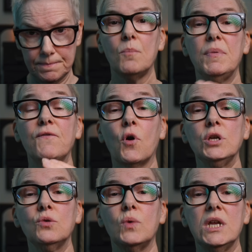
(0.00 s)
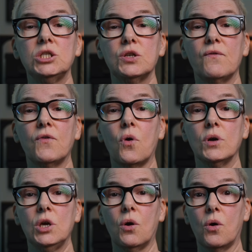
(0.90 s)
Before you reach for
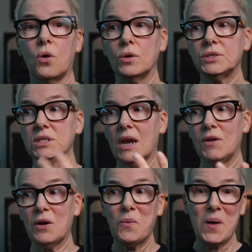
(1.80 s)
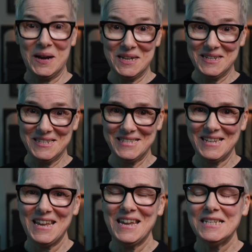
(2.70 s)
your stereo wideners,
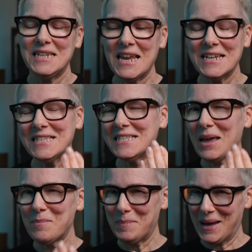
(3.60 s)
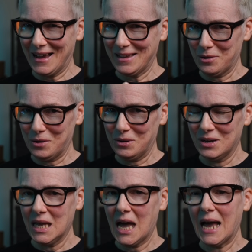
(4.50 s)
take a step back though
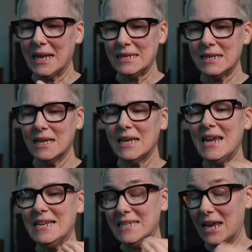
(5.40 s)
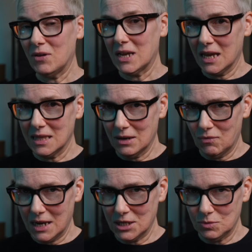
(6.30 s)
and interrogate the
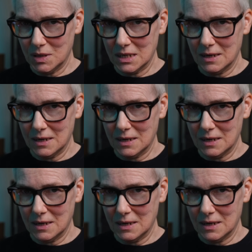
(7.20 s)
arrangement.